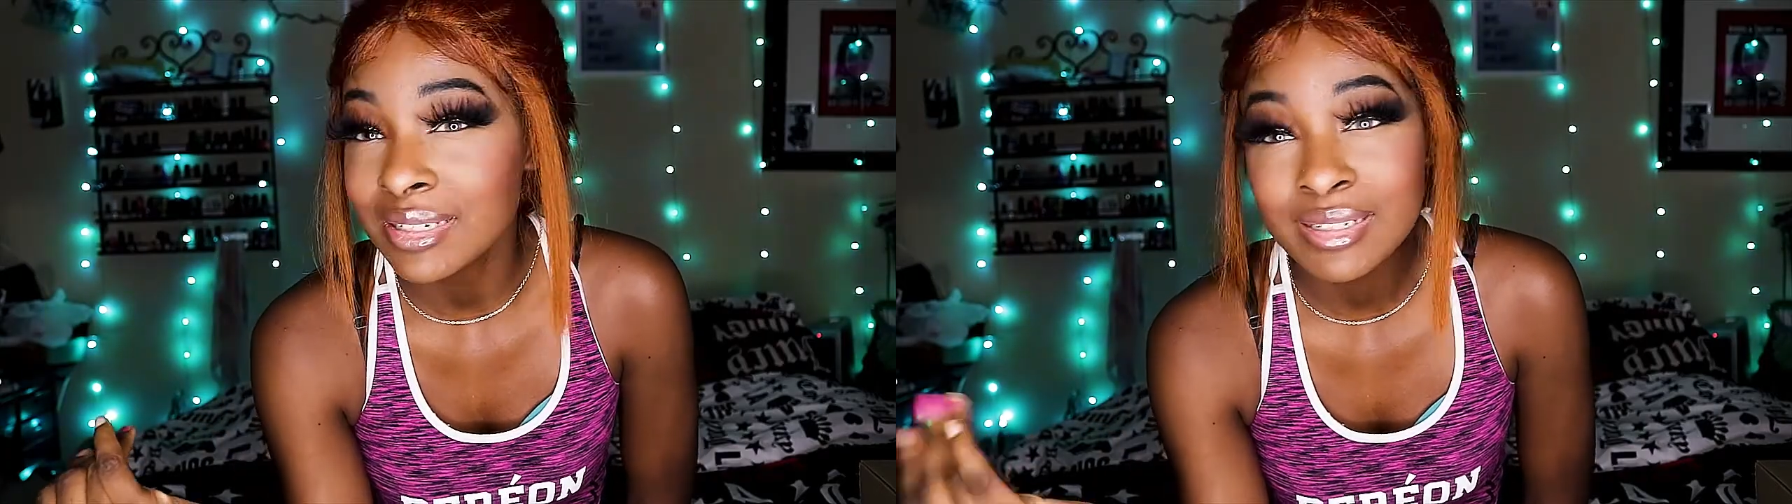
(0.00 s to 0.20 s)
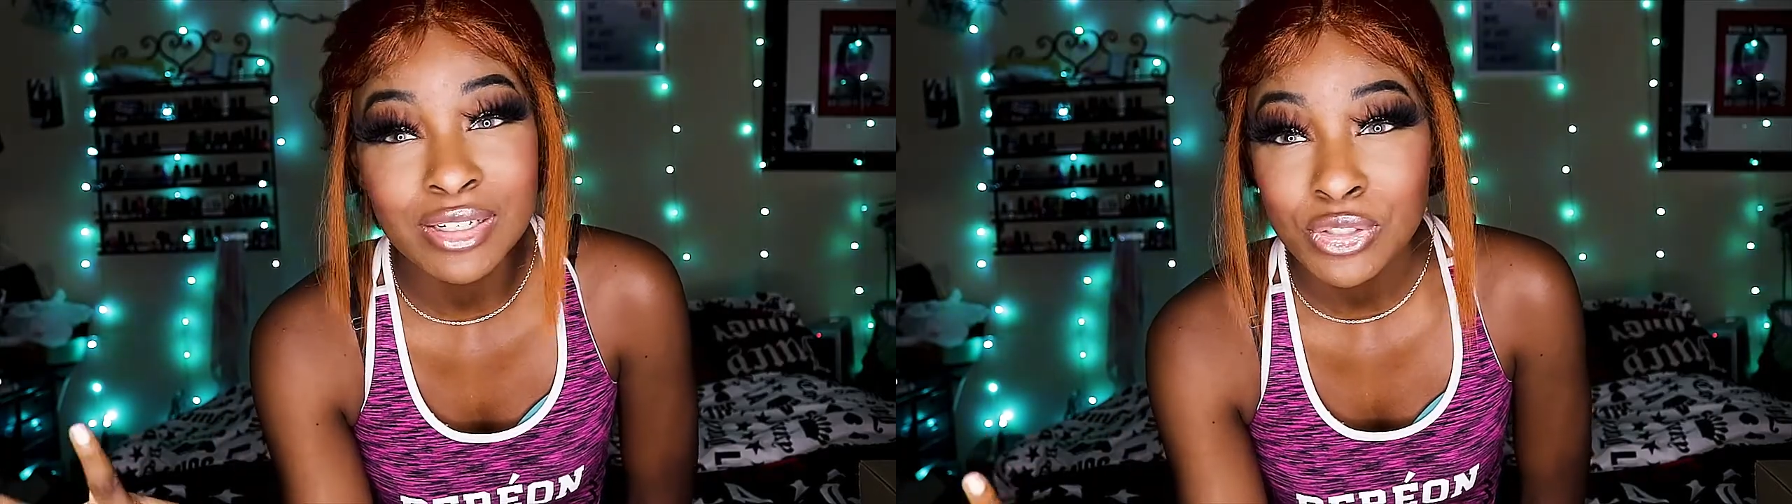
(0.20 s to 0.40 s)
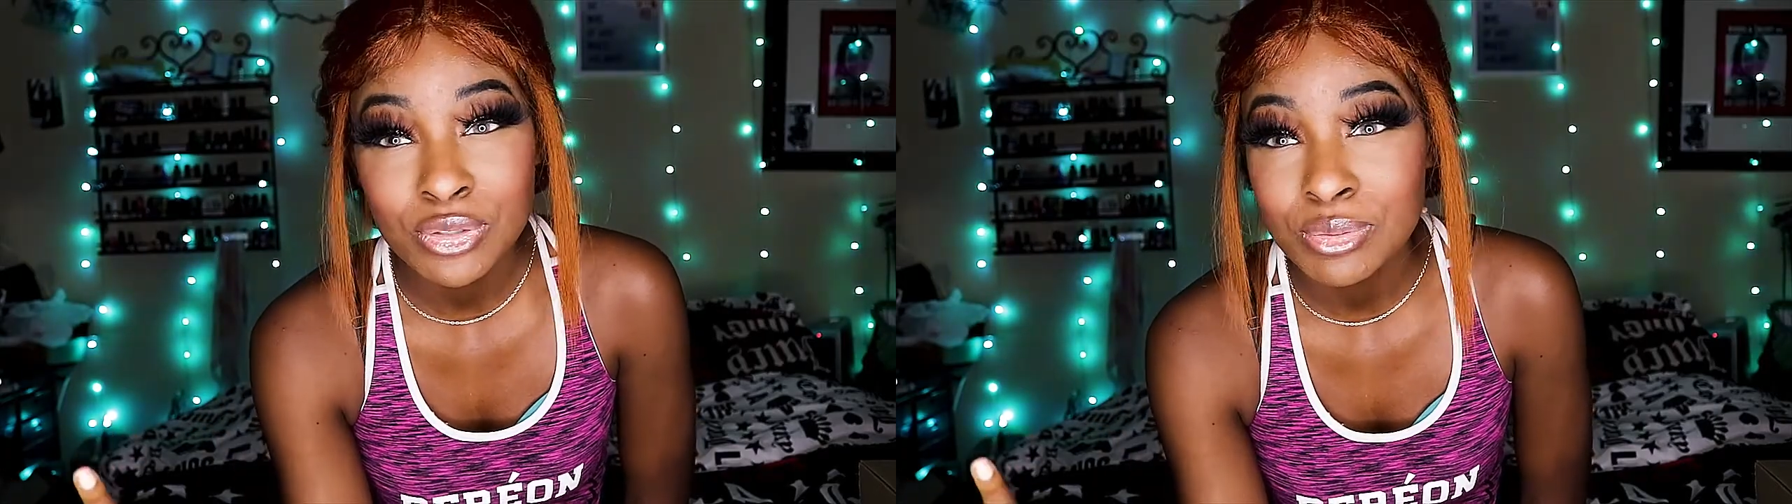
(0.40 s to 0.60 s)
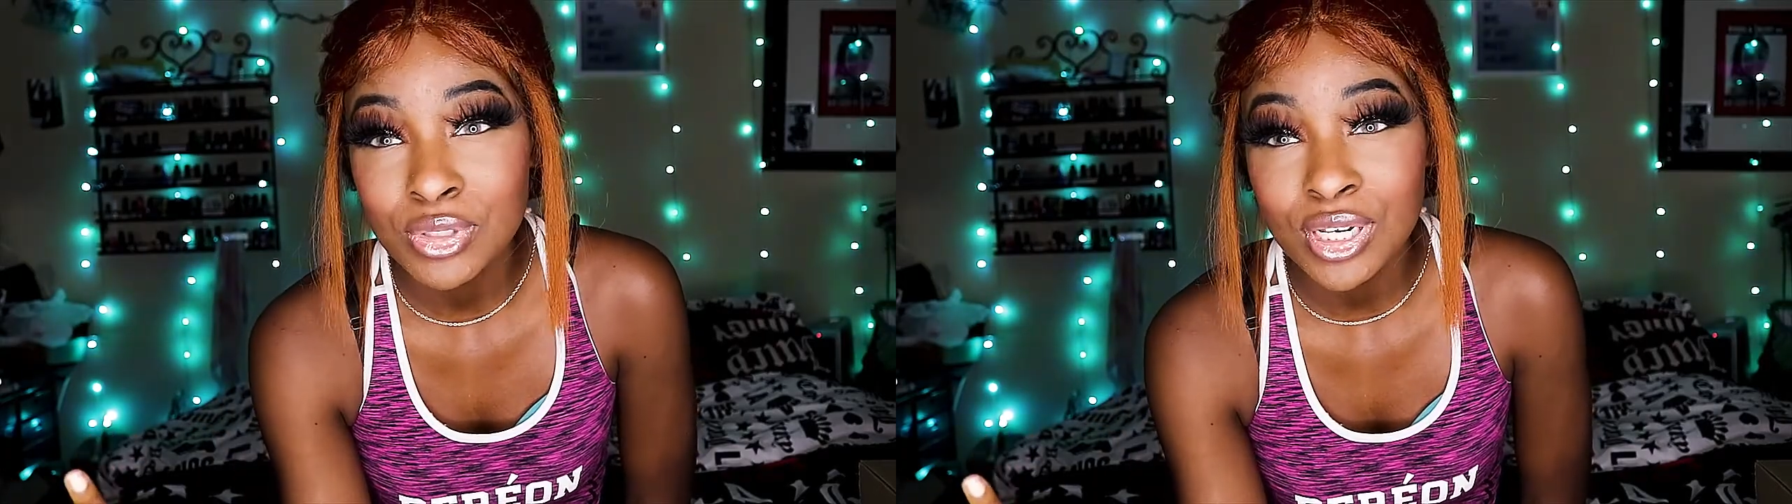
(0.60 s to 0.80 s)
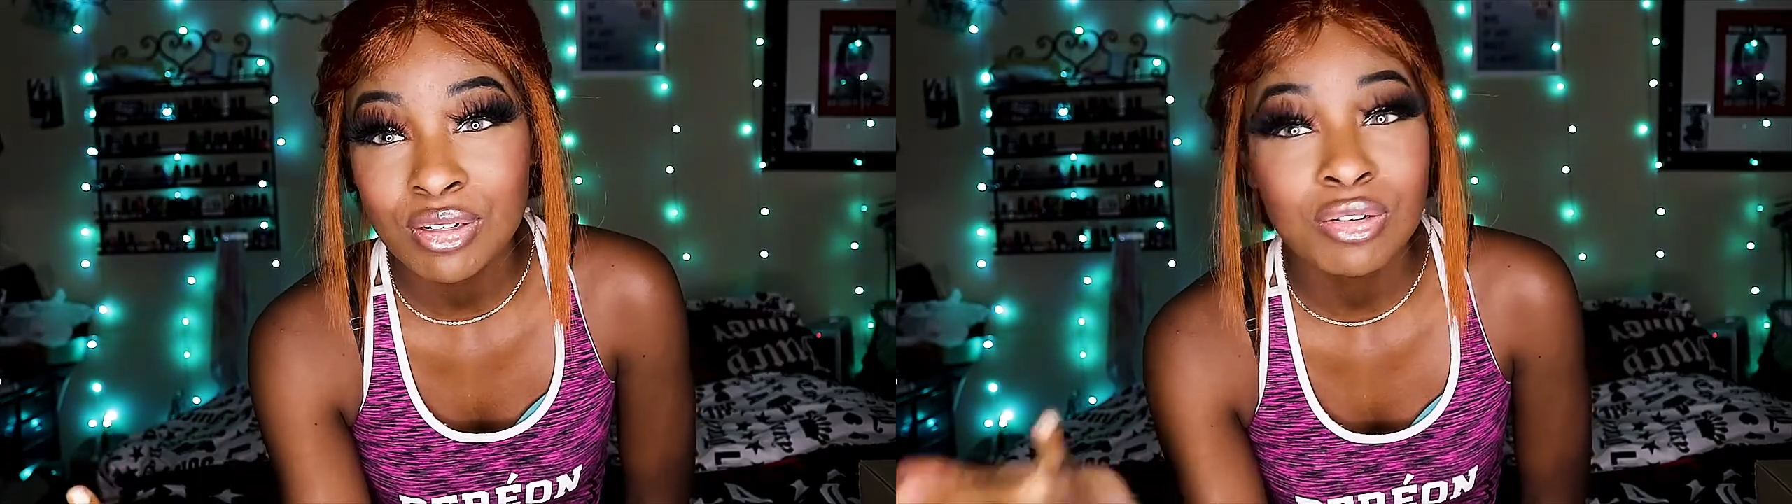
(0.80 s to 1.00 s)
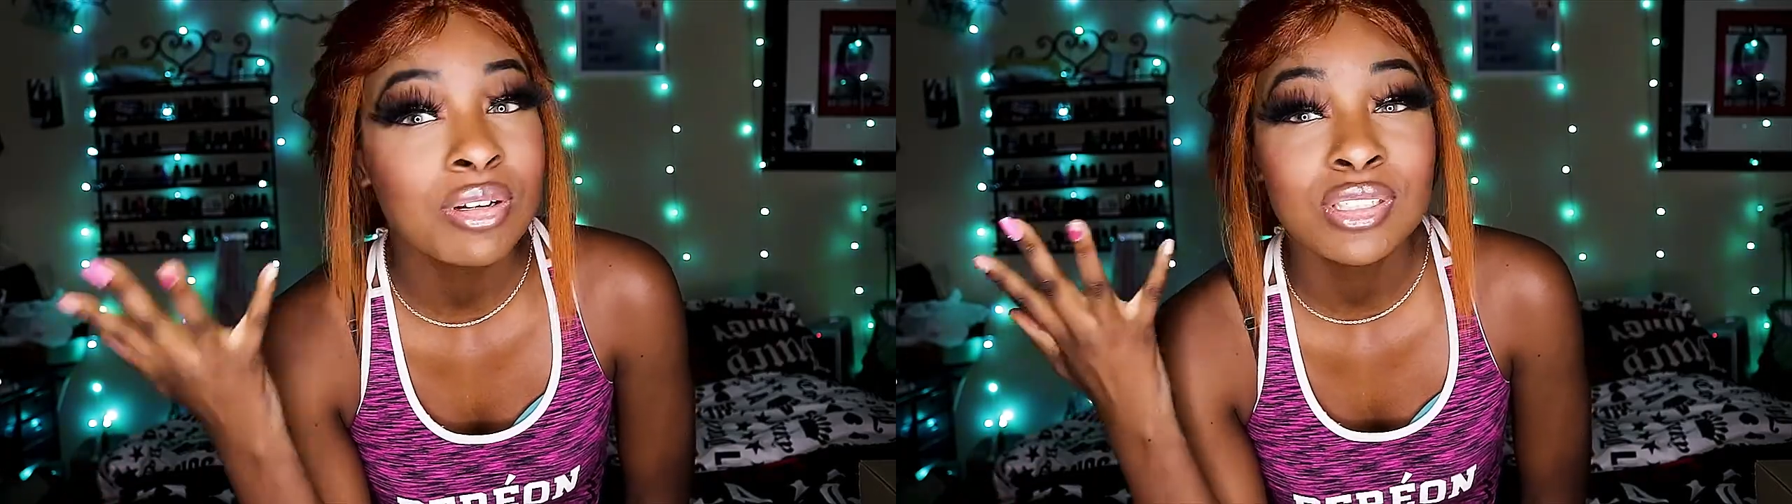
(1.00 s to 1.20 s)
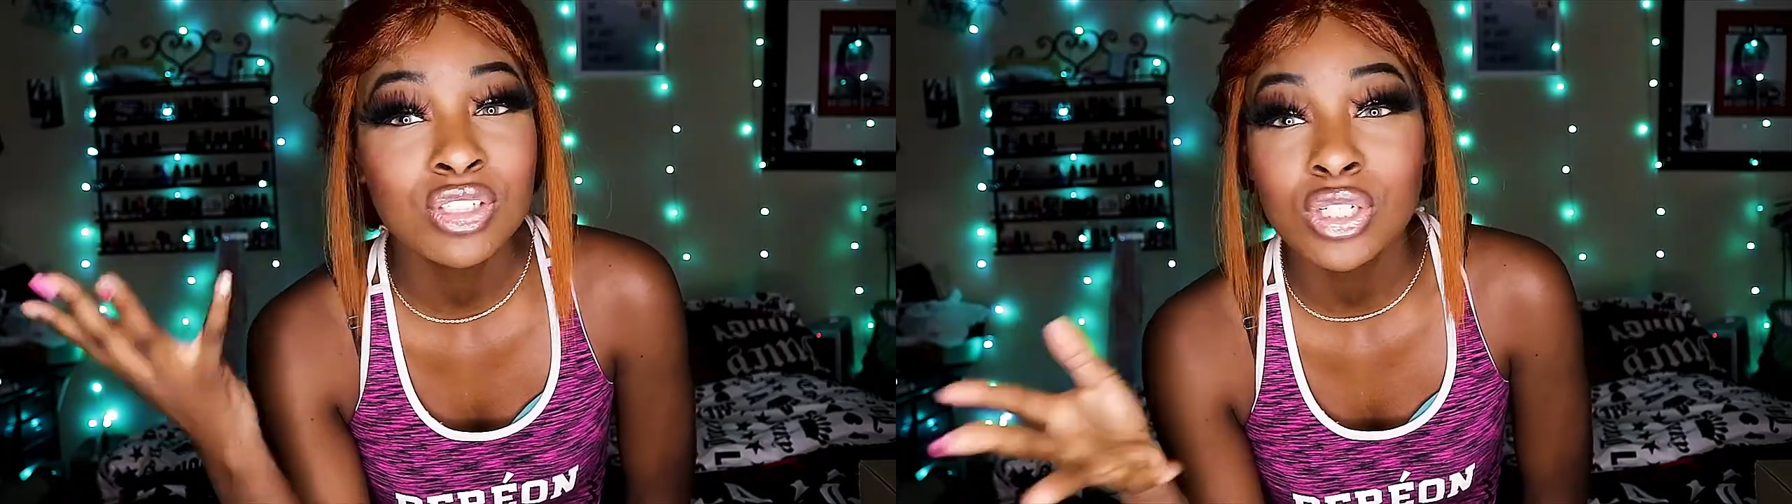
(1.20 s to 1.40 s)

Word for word: in a YouTube channel.